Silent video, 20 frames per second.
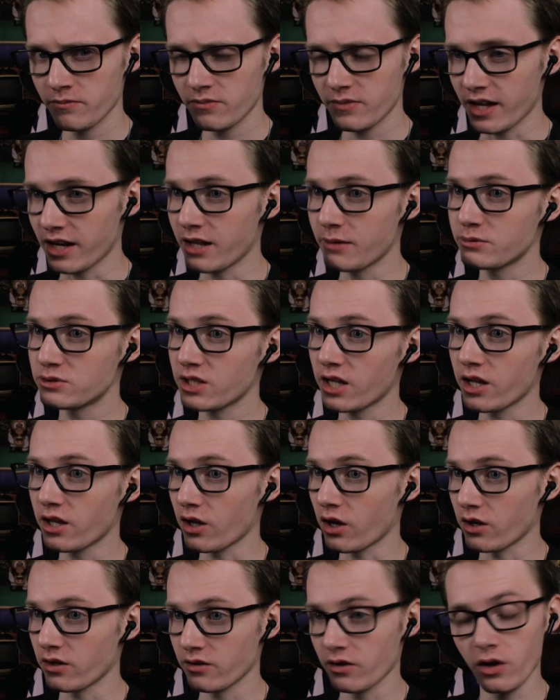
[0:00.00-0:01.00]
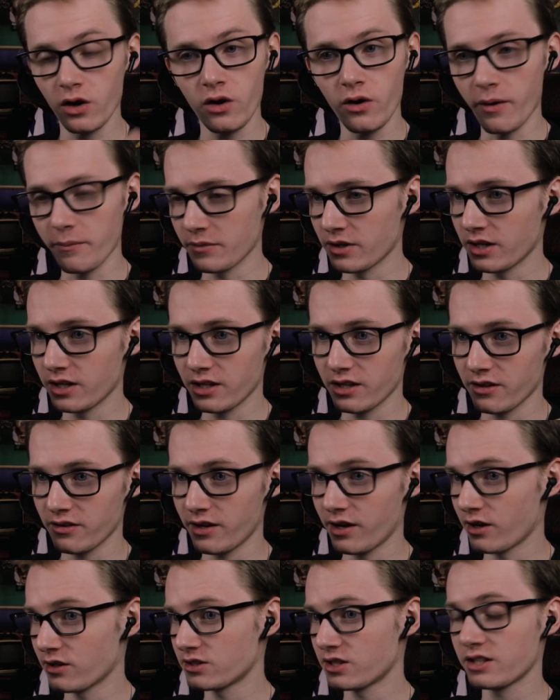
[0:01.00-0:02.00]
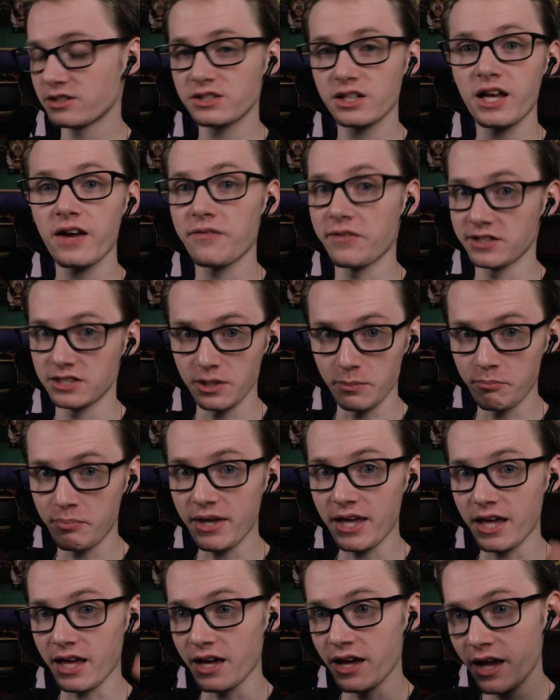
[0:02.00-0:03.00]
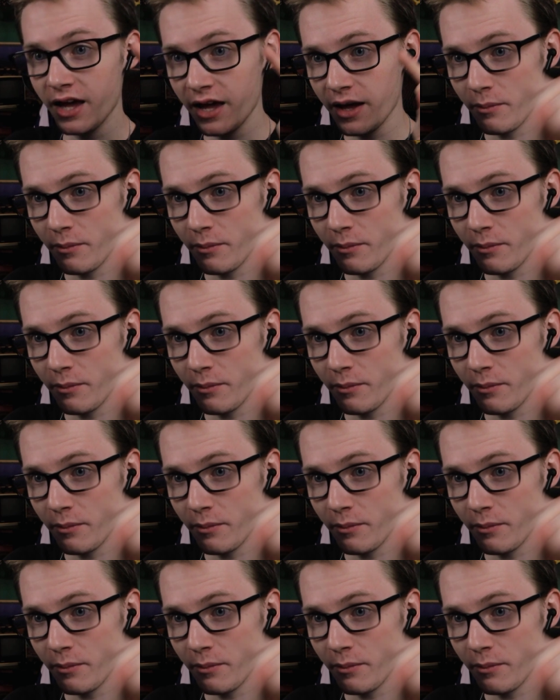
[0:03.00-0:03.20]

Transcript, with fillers: that him saying, Oh, I'm gonna get, here's, here's a gift. It's a bee.